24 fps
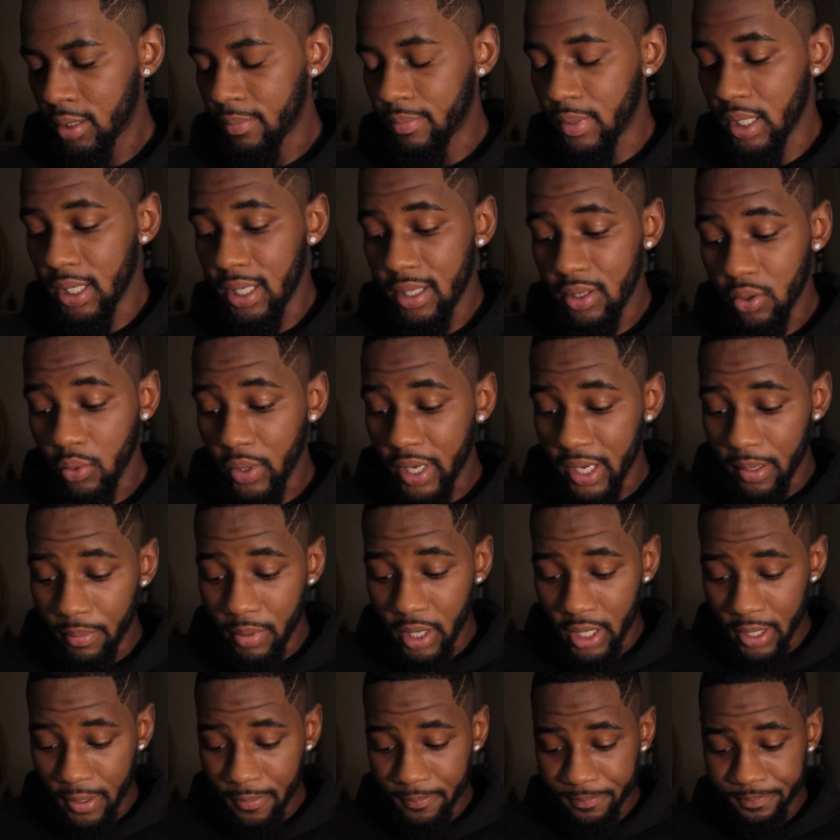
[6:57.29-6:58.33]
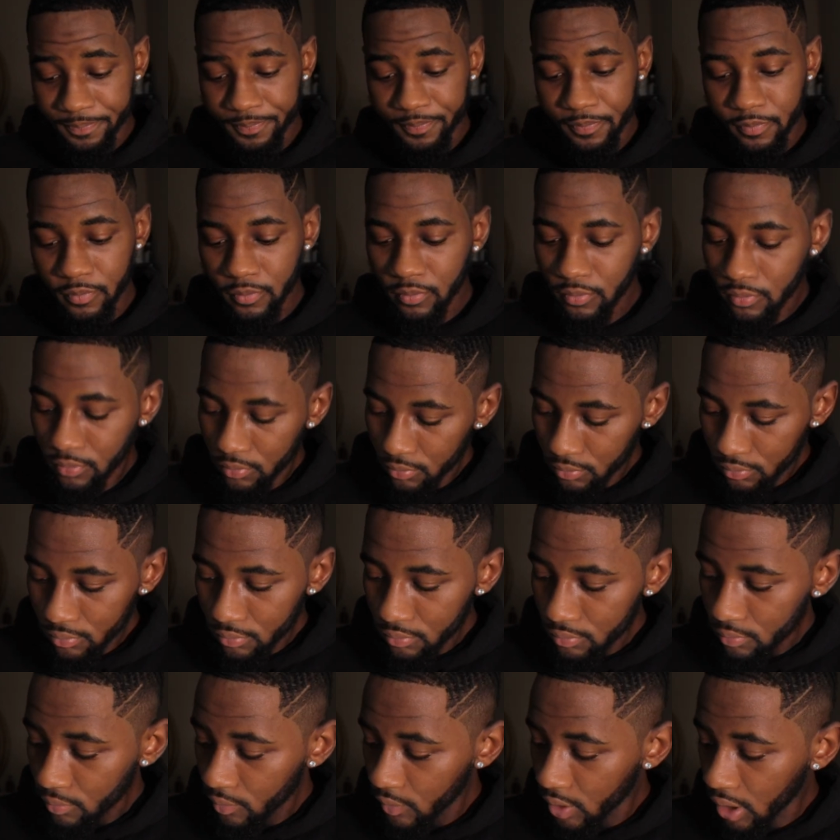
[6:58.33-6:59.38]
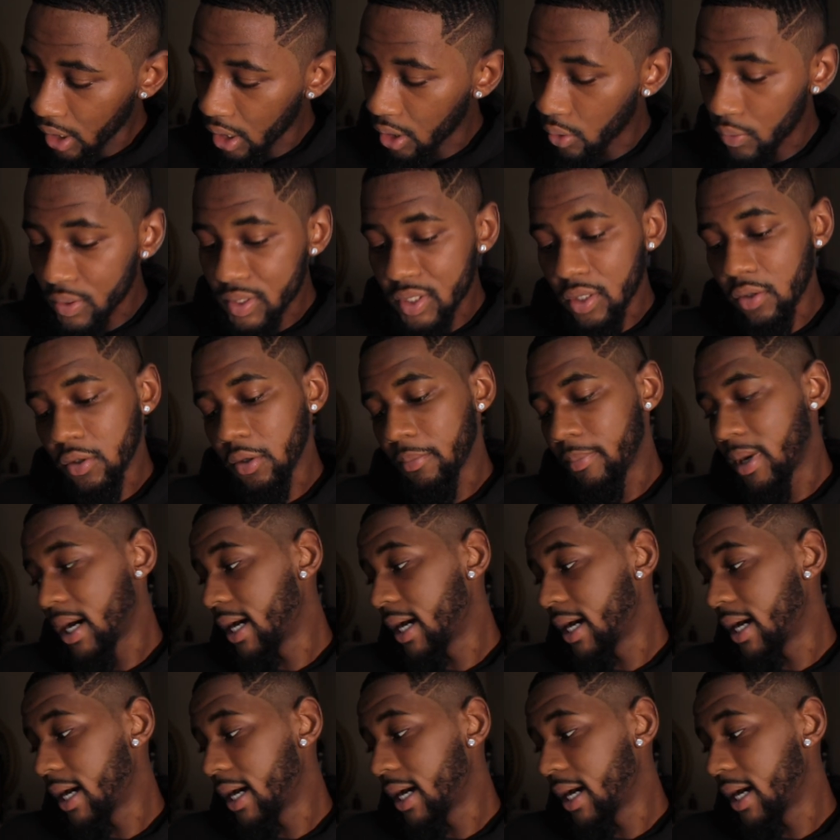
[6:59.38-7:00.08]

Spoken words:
But either way, bro. Oh, what's on the